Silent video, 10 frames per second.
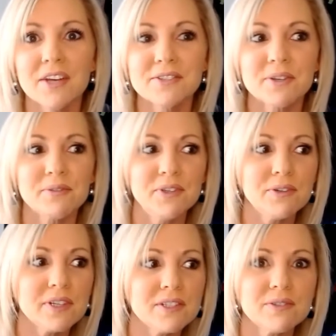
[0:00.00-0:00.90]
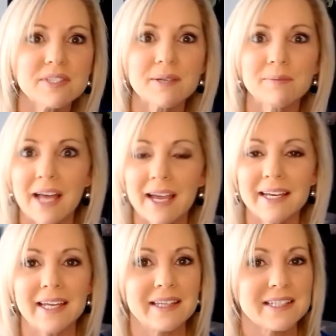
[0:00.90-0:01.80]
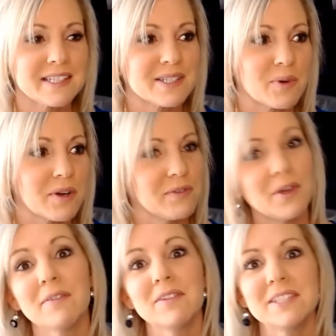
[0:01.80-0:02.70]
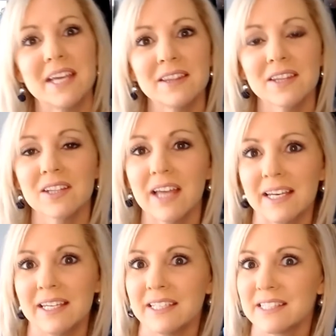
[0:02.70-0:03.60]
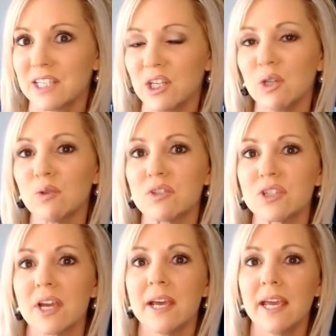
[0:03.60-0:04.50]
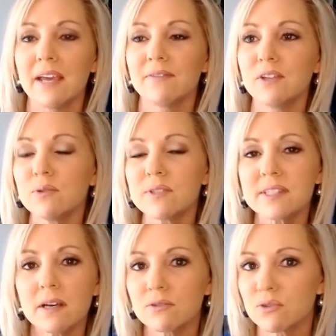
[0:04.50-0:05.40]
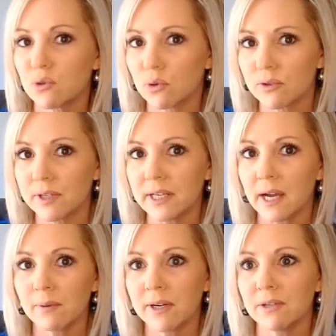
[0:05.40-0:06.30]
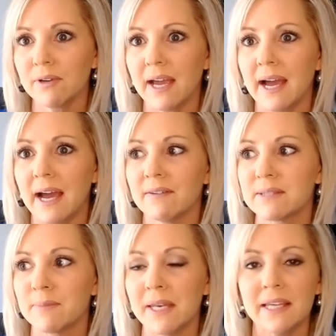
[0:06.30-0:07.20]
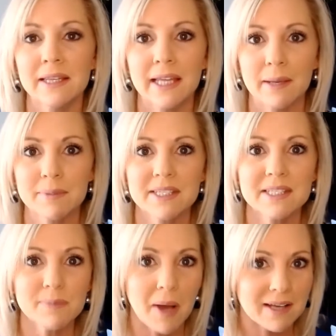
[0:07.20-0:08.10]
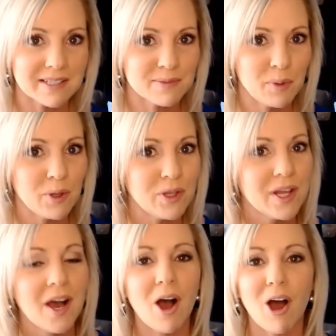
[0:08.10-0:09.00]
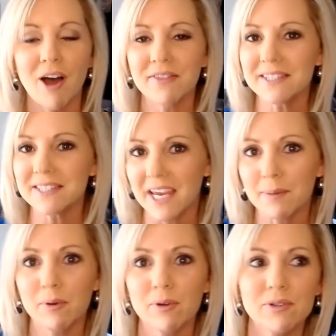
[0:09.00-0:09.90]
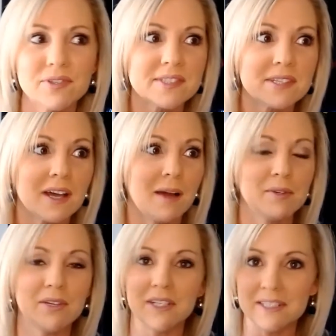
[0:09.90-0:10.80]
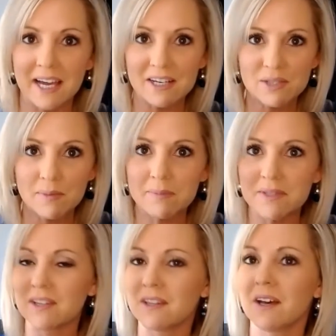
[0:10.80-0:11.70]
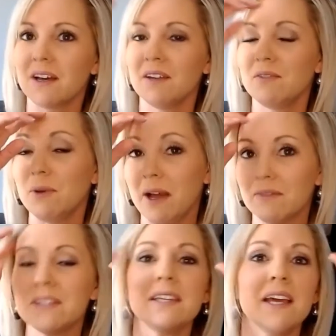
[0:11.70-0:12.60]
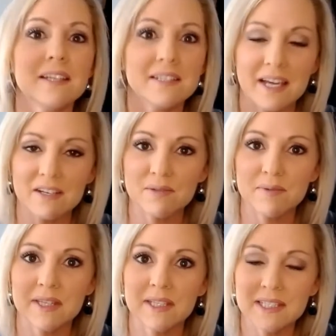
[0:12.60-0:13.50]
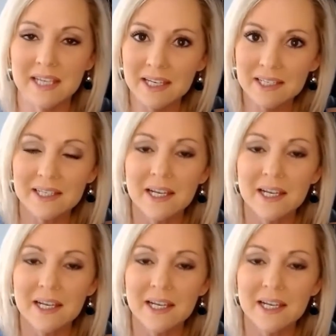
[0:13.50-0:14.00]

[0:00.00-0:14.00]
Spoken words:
So if you can do some lighting, this is where if you have the tent, the lighting is huge. If you sell jewelry, I want you to have as many lamps as possible on the tables. You can attach them up to if you have the tent, attach them to the tent.